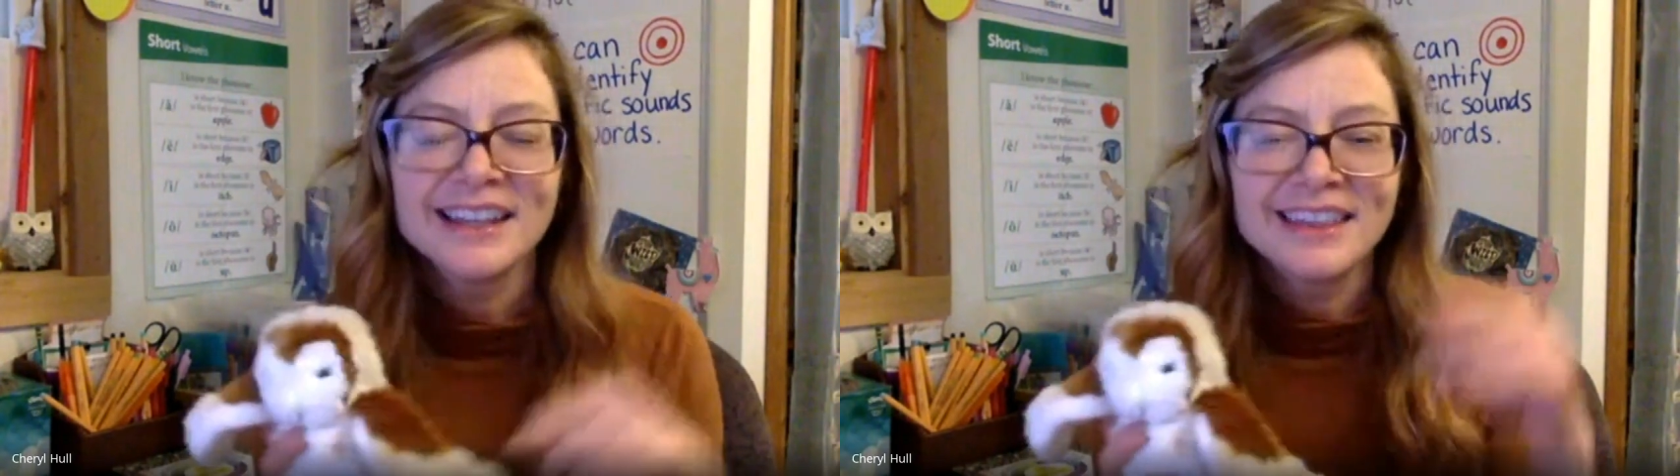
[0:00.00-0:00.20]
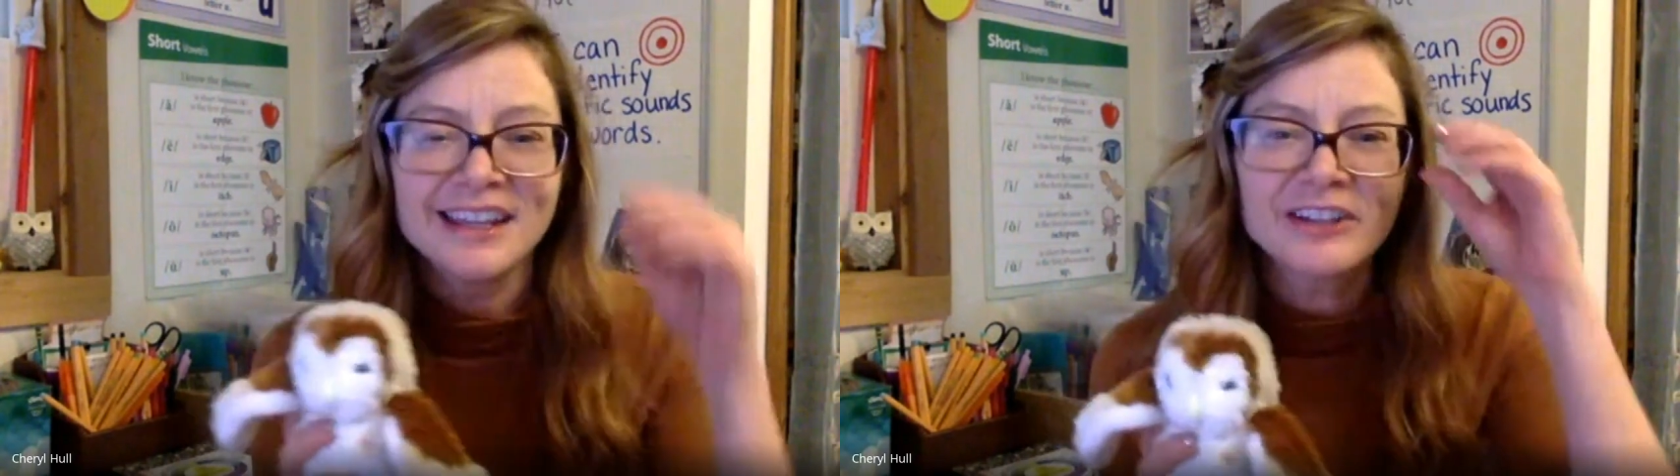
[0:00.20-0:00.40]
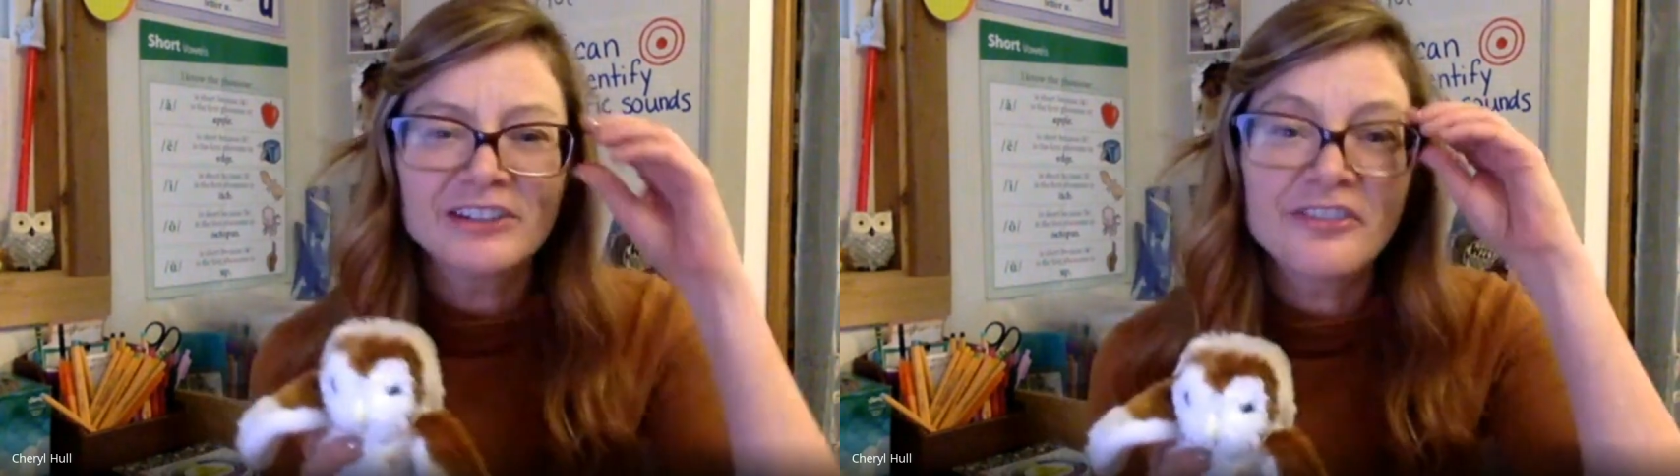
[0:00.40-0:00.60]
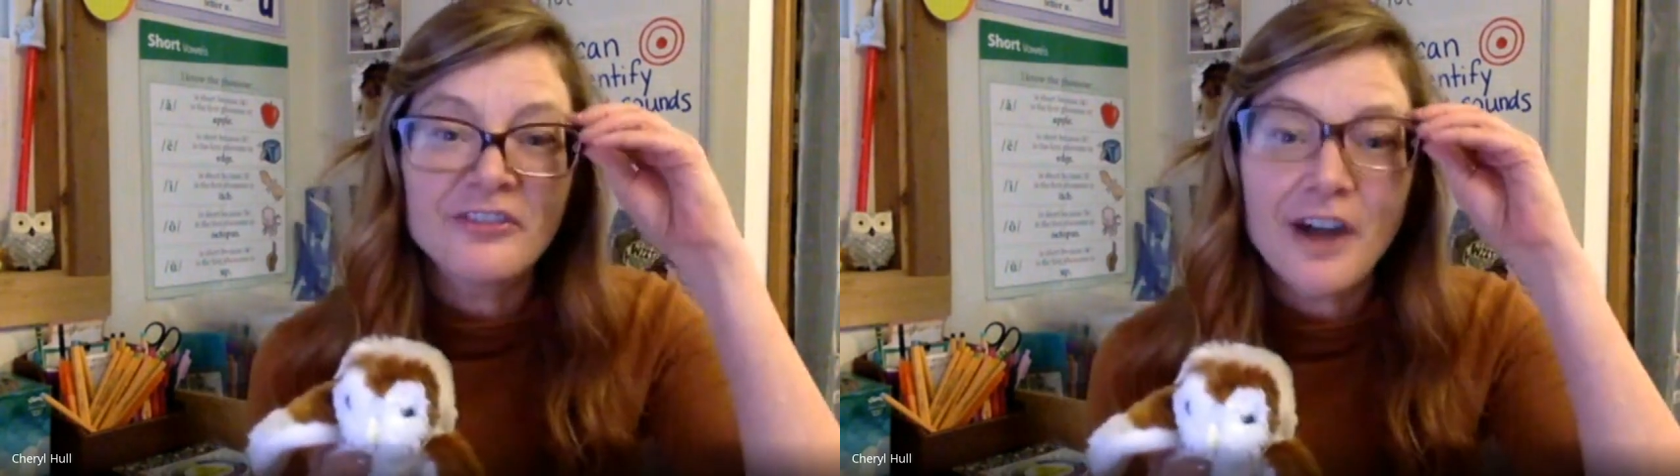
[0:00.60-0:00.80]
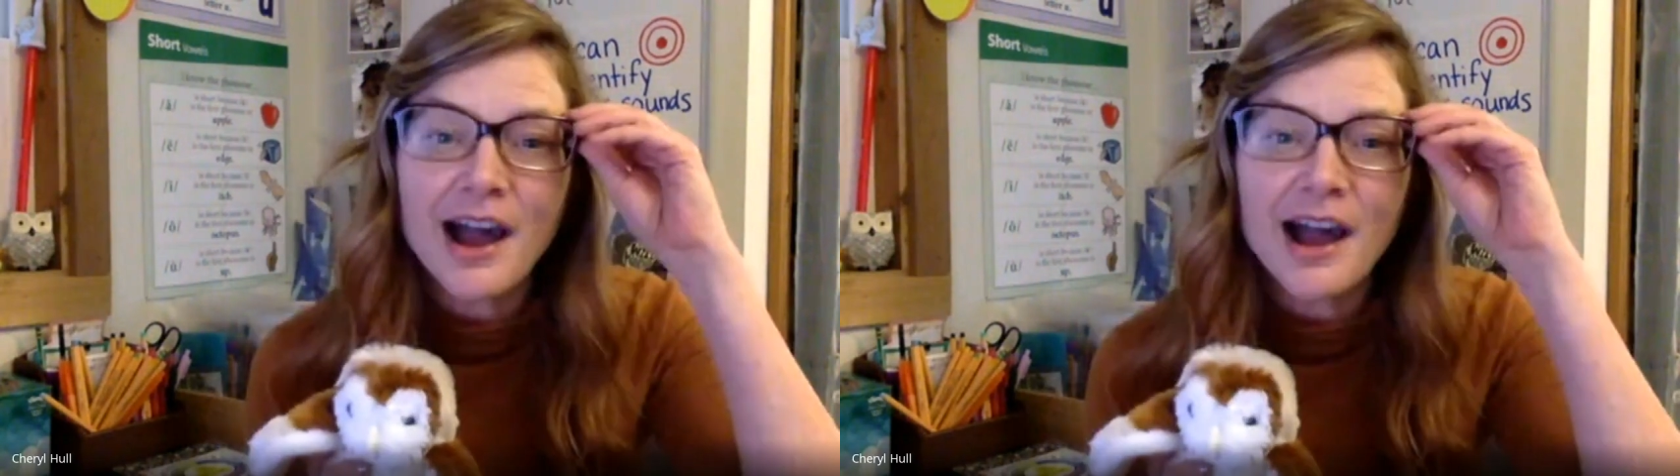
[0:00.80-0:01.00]
Think of
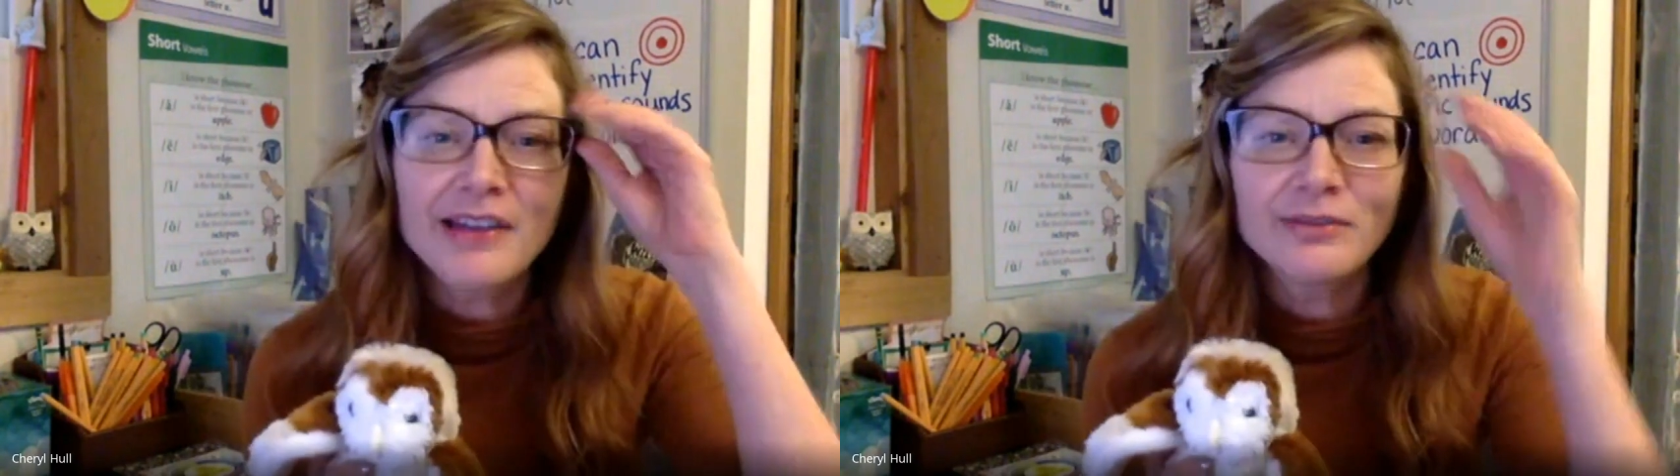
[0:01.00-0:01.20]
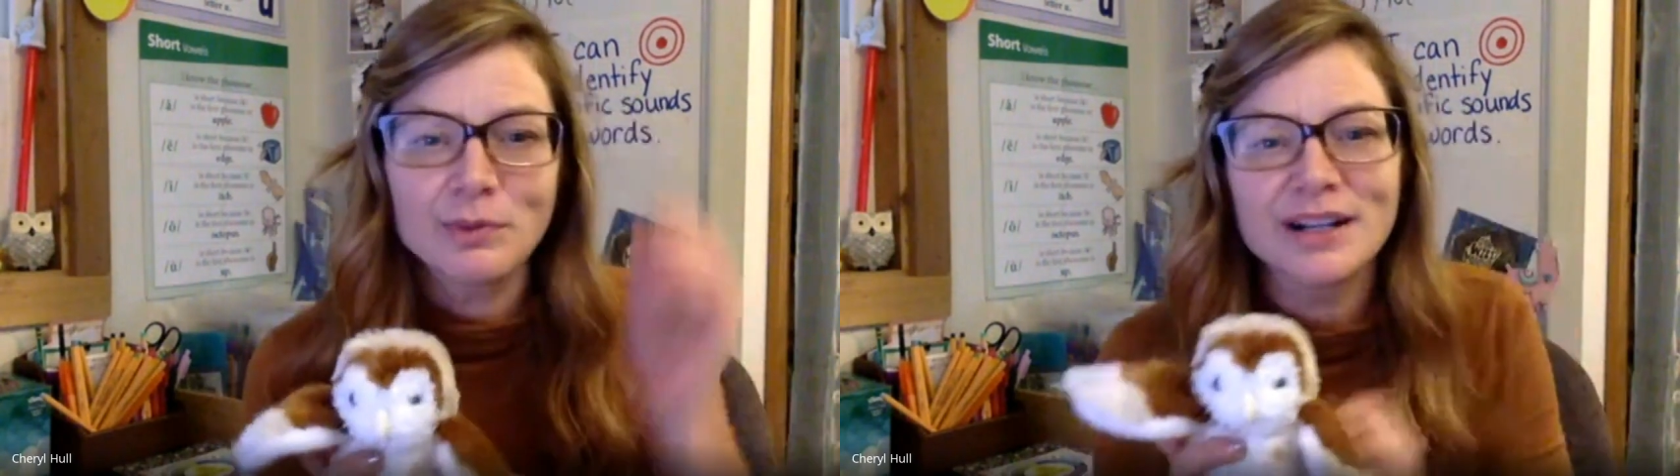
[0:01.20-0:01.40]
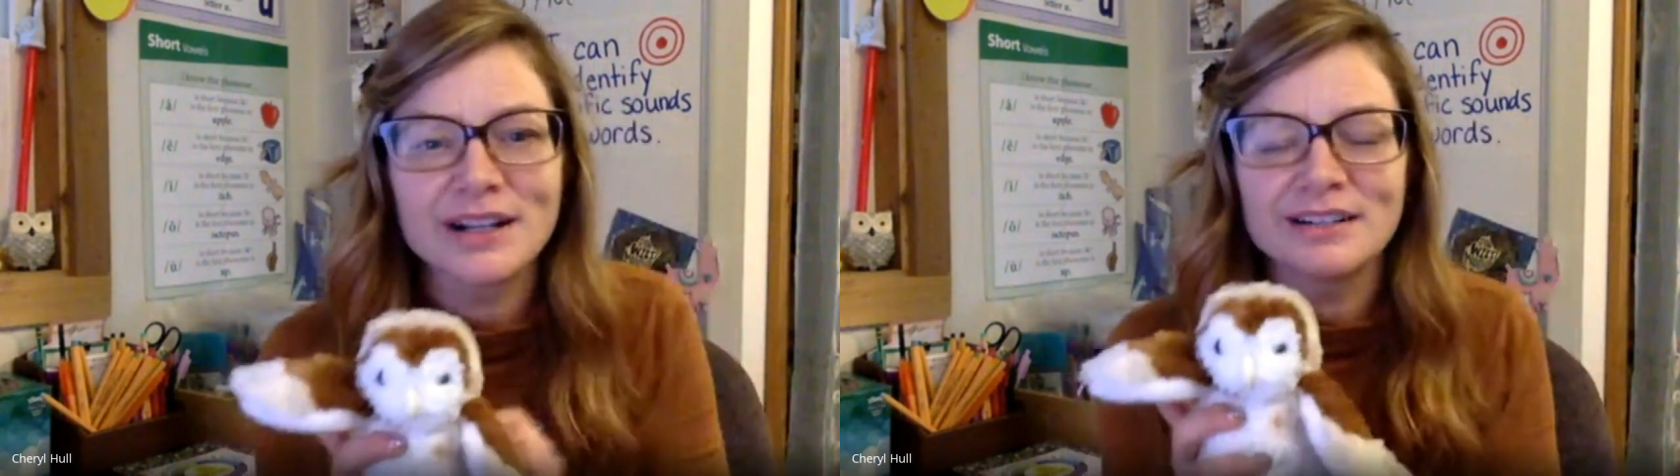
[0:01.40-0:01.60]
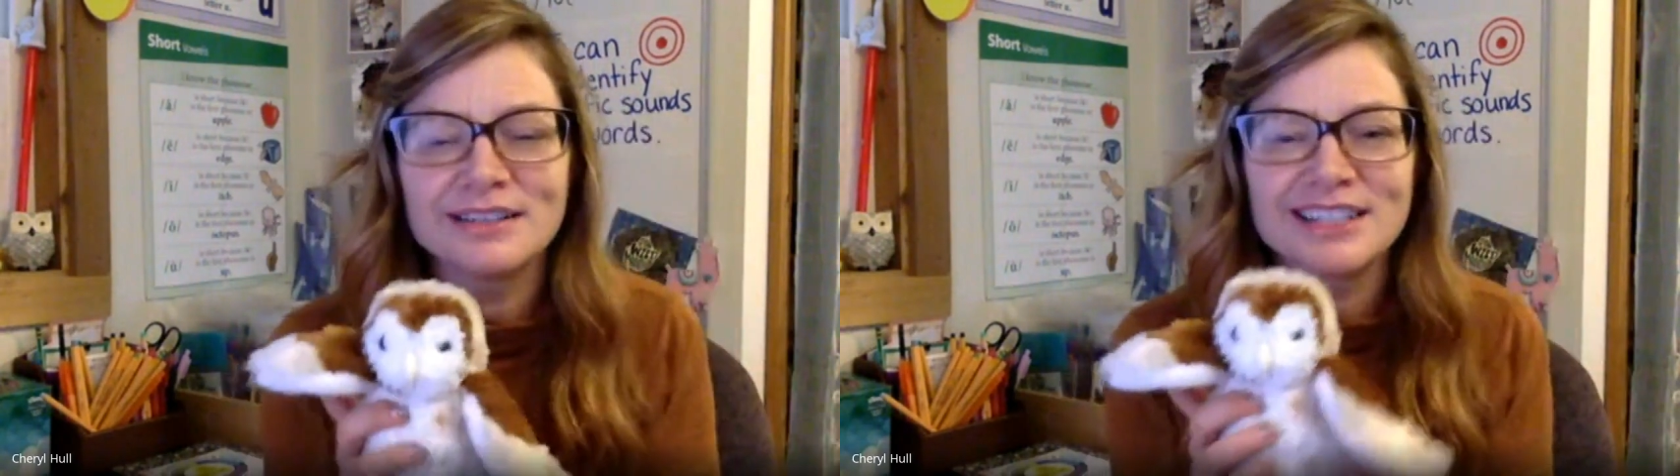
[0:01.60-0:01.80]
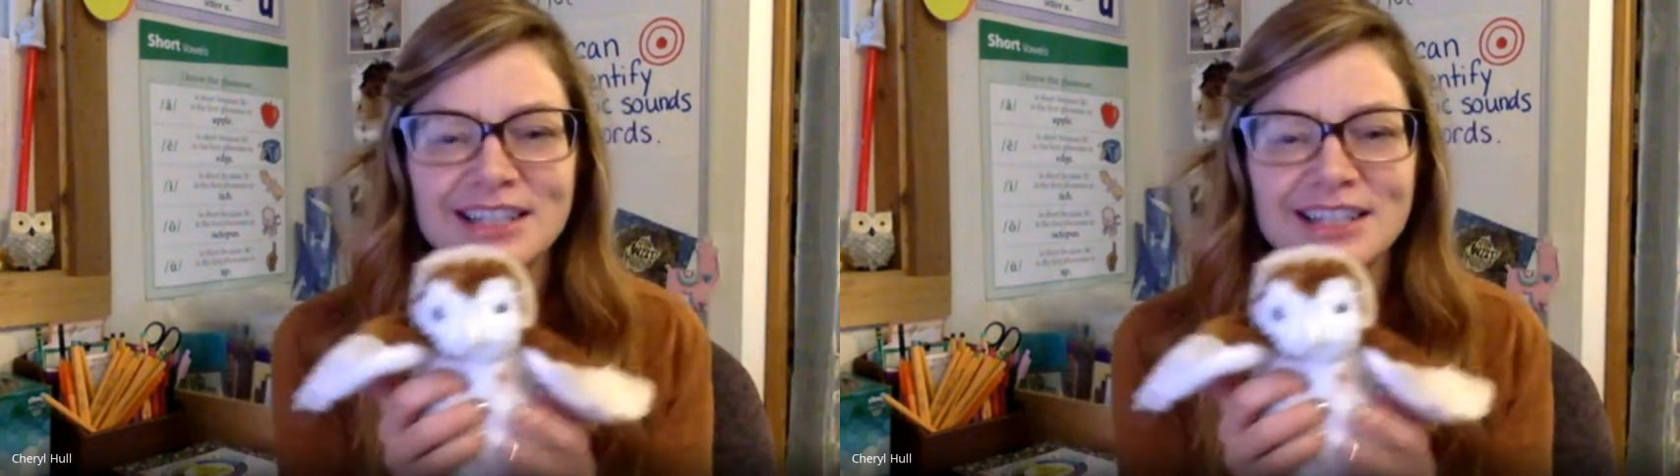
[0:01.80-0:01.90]
five words